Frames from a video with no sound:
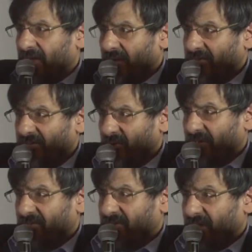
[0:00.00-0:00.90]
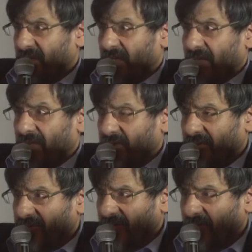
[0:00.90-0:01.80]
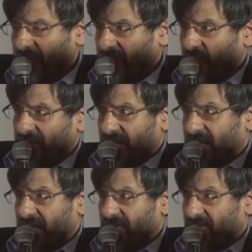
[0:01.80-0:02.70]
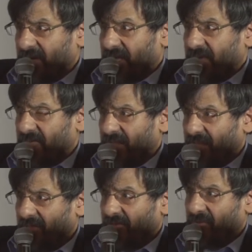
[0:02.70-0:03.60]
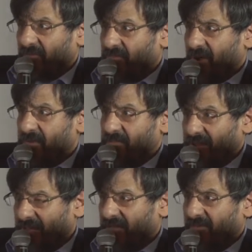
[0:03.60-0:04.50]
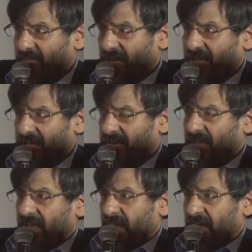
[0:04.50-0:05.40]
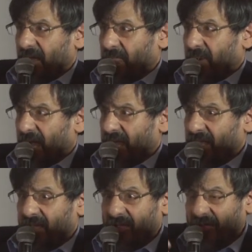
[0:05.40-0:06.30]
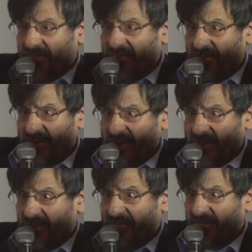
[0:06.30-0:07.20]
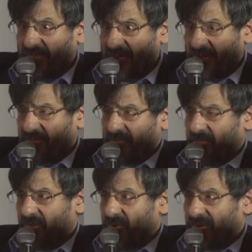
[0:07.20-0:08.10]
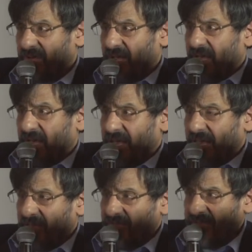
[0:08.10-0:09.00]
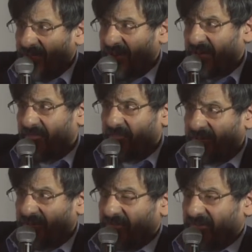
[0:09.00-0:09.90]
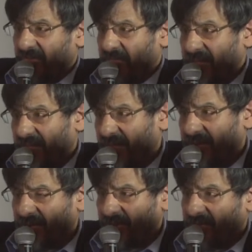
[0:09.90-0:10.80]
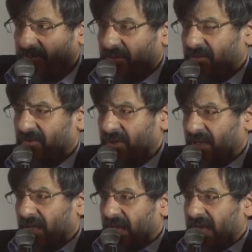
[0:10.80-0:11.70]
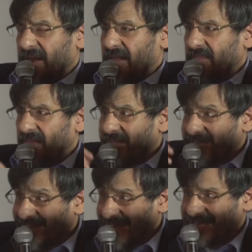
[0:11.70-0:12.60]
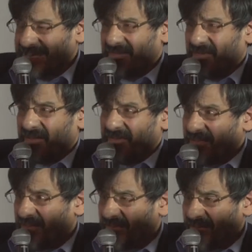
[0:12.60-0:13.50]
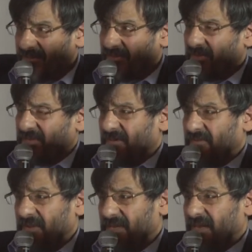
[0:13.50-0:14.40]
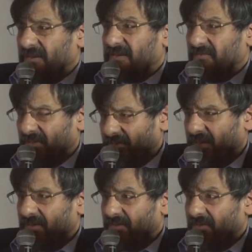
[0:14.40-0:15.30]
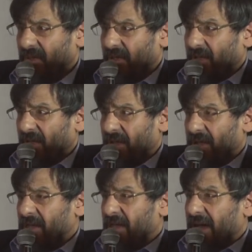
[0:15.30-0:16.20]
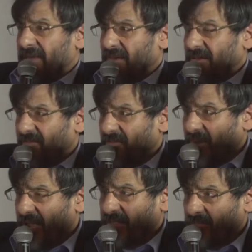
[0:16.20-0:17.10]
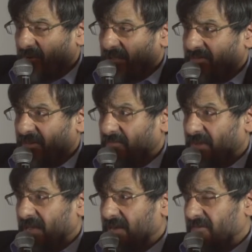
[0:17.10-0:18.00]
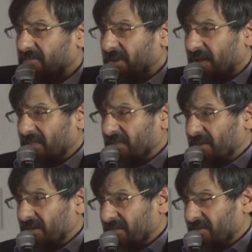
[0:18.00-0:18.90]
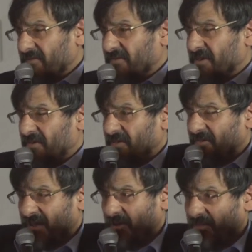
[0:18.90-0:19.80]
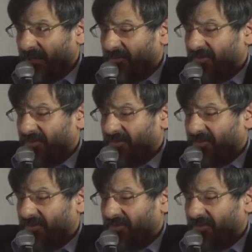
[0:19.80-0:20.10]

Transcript: Now, the obvious question that was raised before the election, given that this was probably inspired uh, by concern at losing voter support, uh, is there enough pressure to make that continue? Uh, and I think the tentative answer, these answers always have to be tentative, is yes. Uh, I think despite the points I've made, despite the, the, the slow